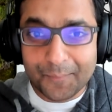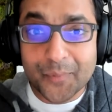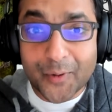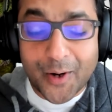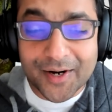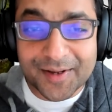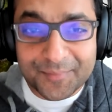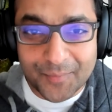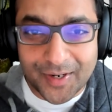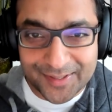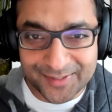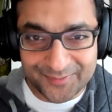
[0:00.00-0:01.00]
product
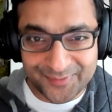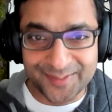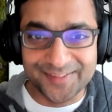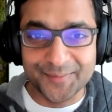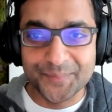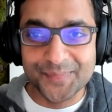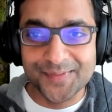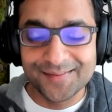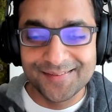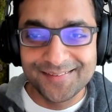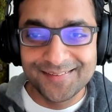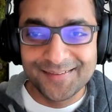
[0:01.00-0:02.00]
market fit
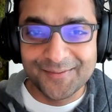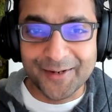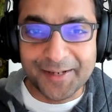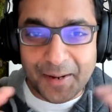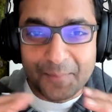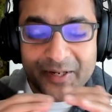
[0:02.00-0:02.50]
right?